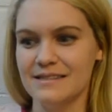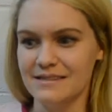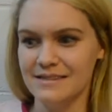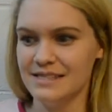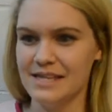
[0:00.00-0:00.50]

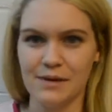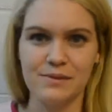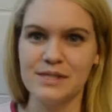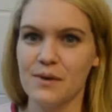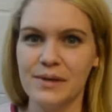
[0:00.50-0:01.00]
this thing
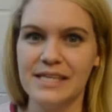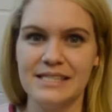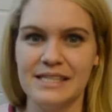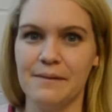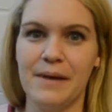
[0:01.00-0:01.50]
was so
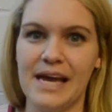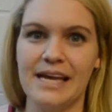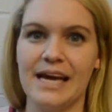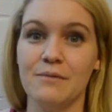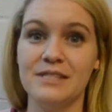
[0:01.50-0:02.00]
easy to
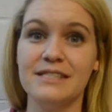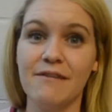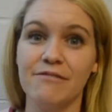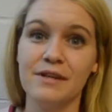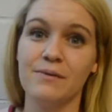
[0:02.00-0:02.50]
make. I would
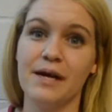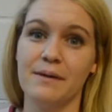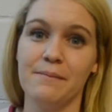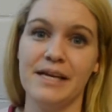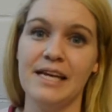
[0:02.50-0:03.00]
definitely
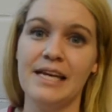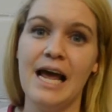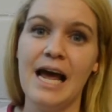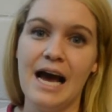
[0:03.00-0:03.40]
recommend it.